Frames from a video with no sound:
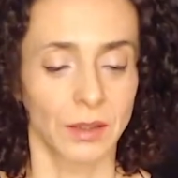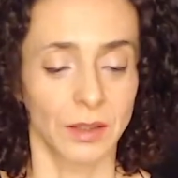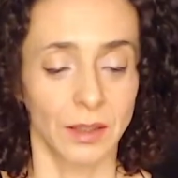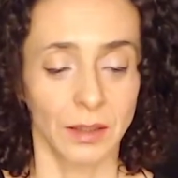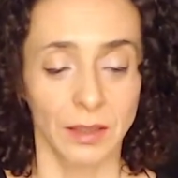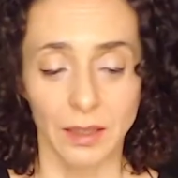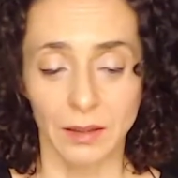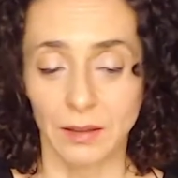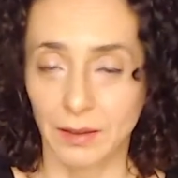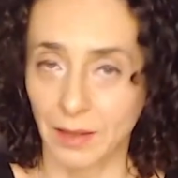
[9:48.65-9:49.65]
Da da
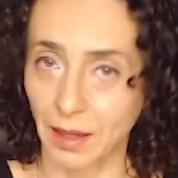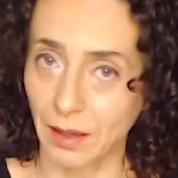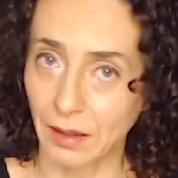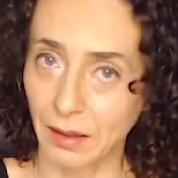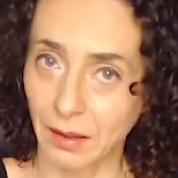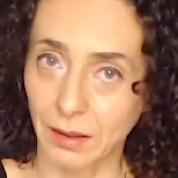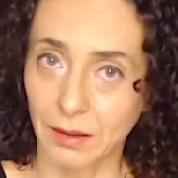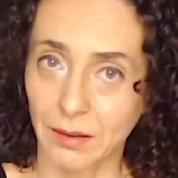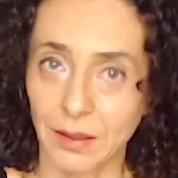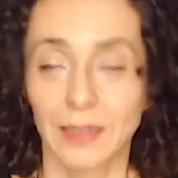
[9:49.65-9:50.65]

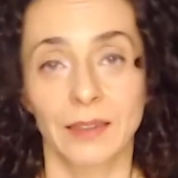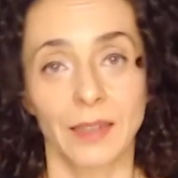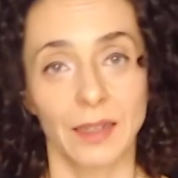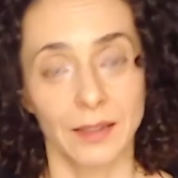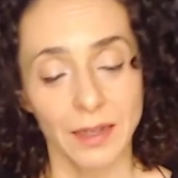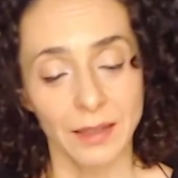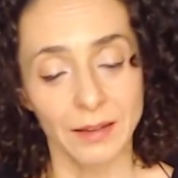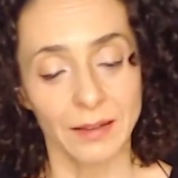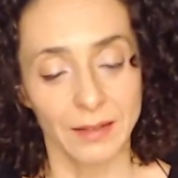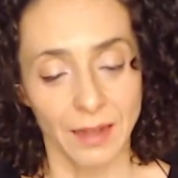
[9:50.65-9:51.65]
da da da
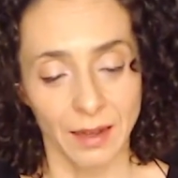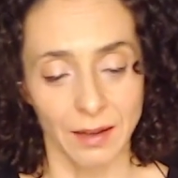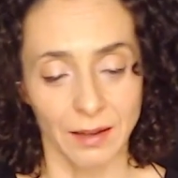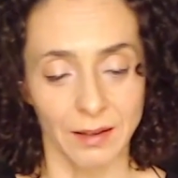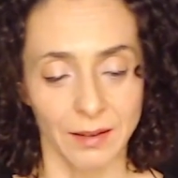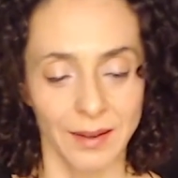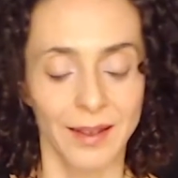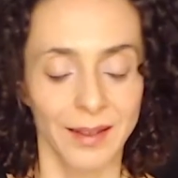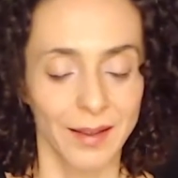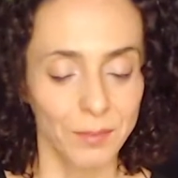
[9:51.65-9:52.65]
da.
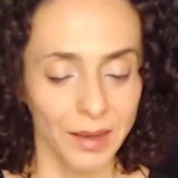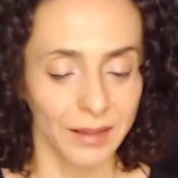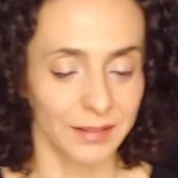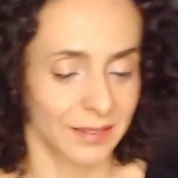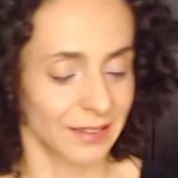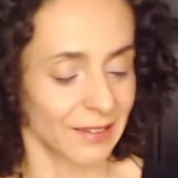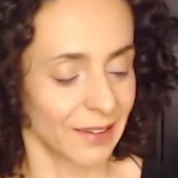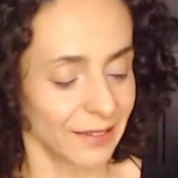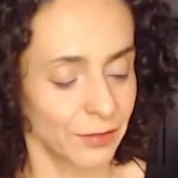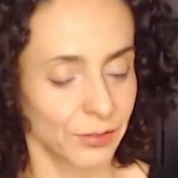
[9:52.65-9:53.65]
But
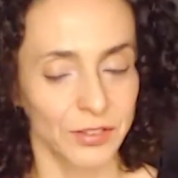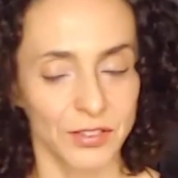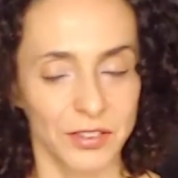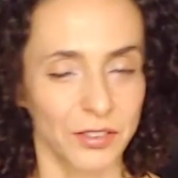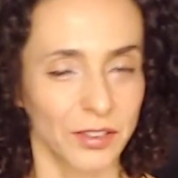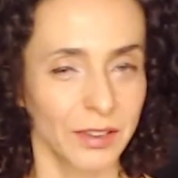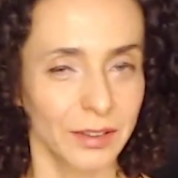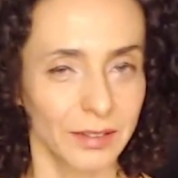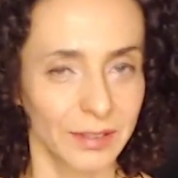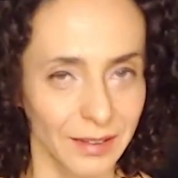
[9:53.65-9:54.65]
slight difference. There's a
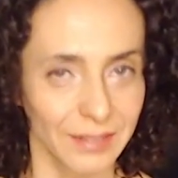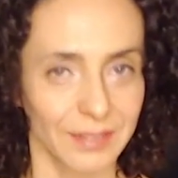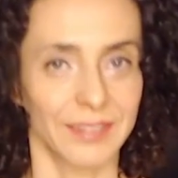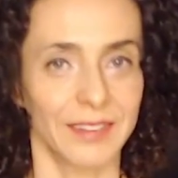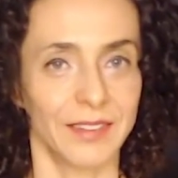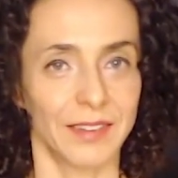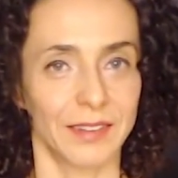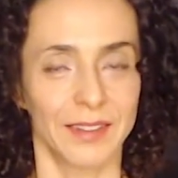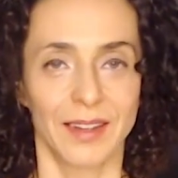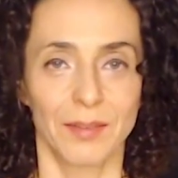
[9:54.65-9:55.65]
little in
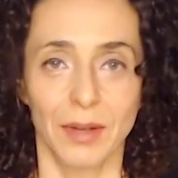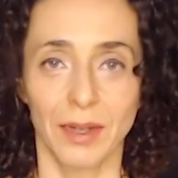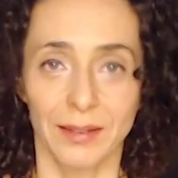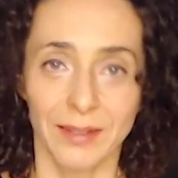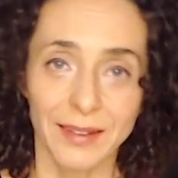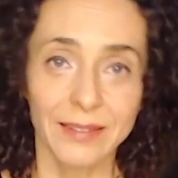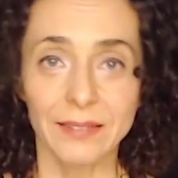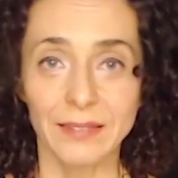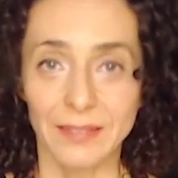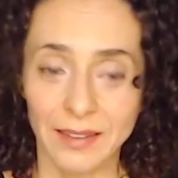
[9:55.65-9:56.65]
there. So
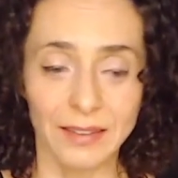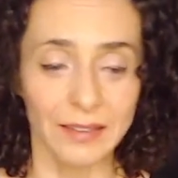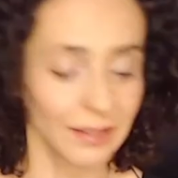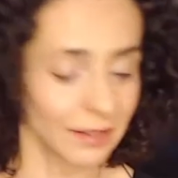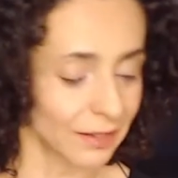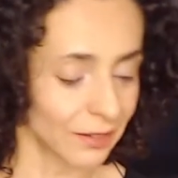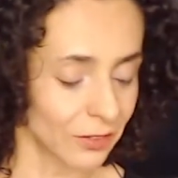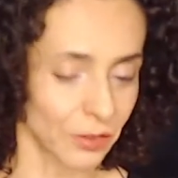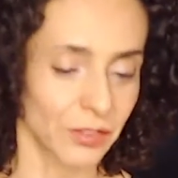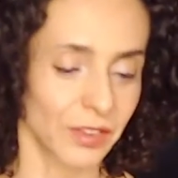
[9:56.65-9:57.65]

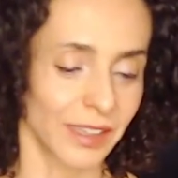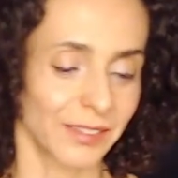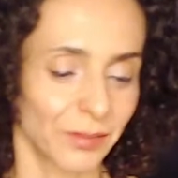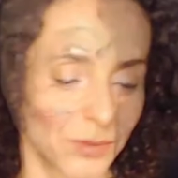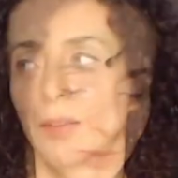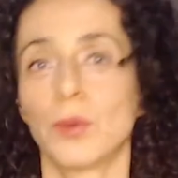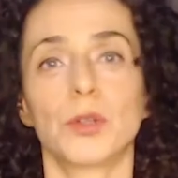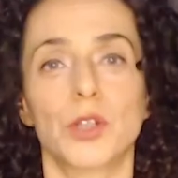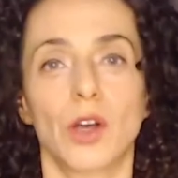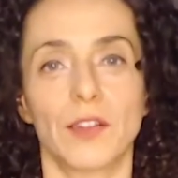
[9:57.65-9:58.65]
there's like we
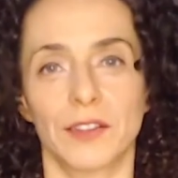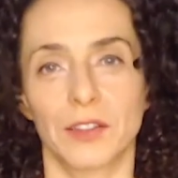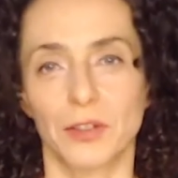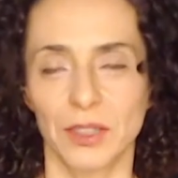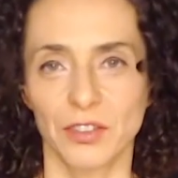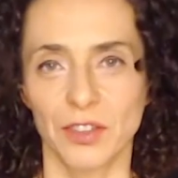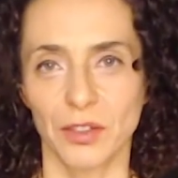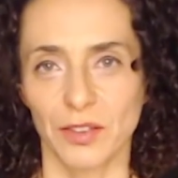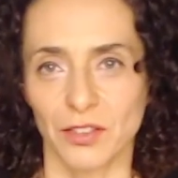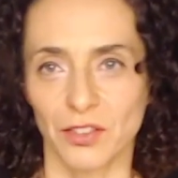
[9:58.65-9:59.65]
would call that a grace
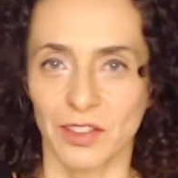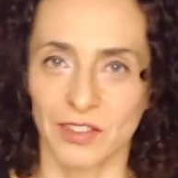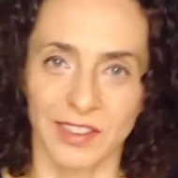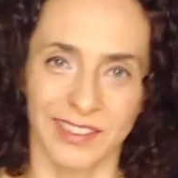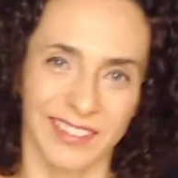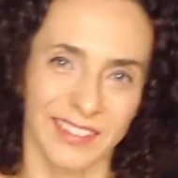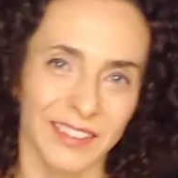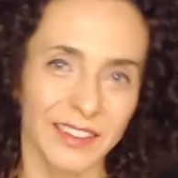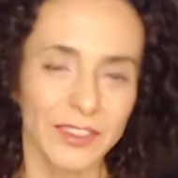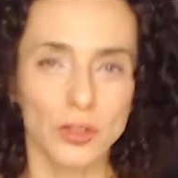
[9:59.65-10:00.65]
note. That's just like a
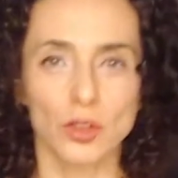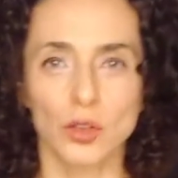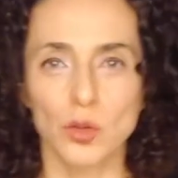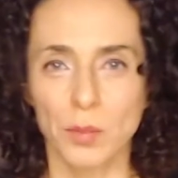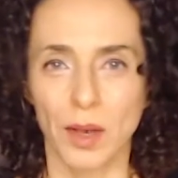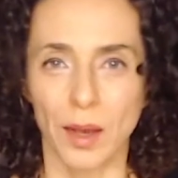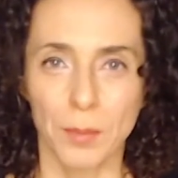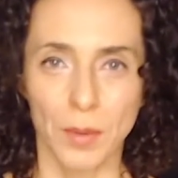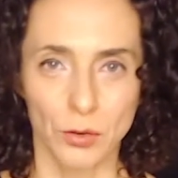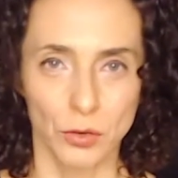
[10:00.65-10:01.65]
little scoop
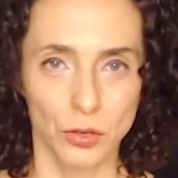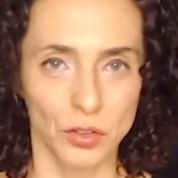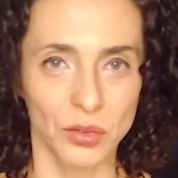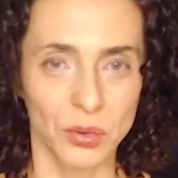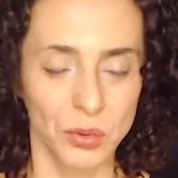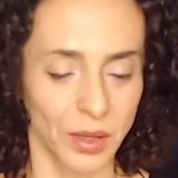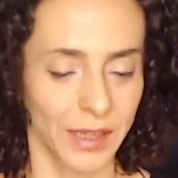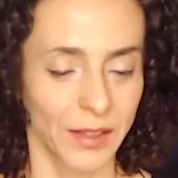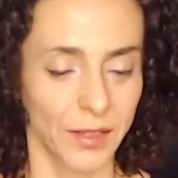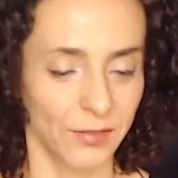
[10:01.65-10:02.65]
up to
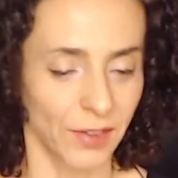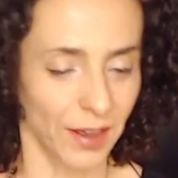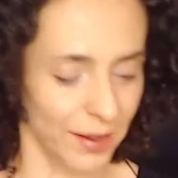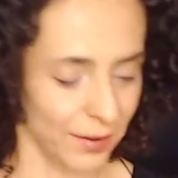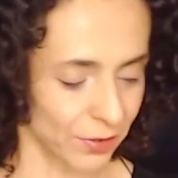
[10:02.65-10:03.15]
the 5.